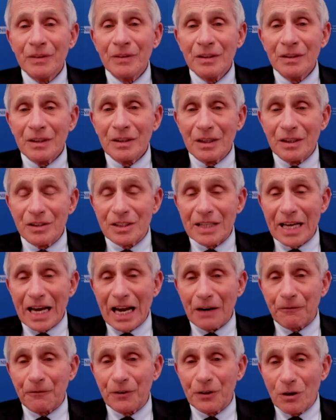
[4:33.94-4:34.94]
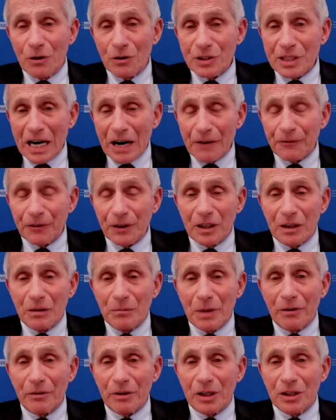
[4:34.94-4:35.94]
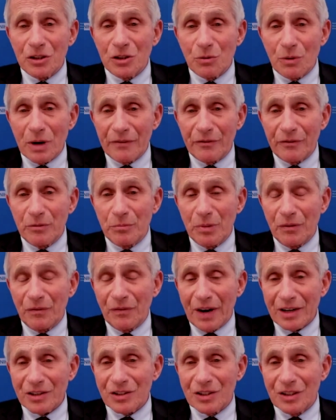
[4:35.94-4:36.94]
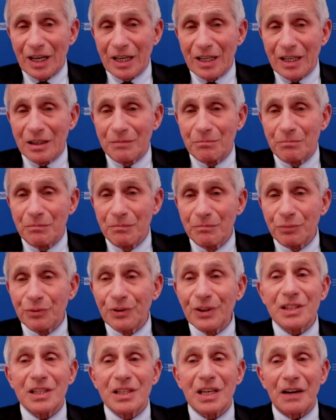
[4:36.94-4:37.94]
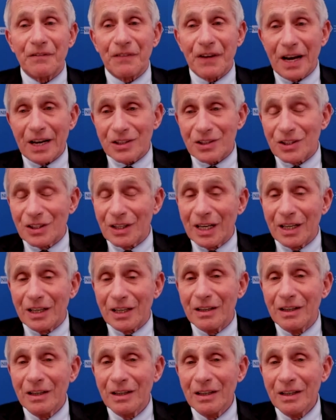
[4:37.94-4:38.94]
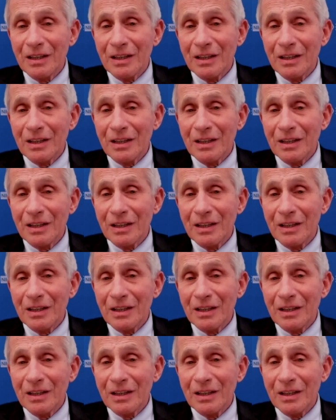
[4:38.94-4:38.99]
is that for those African Americans who haven't been vaccinated, please get vaccinated.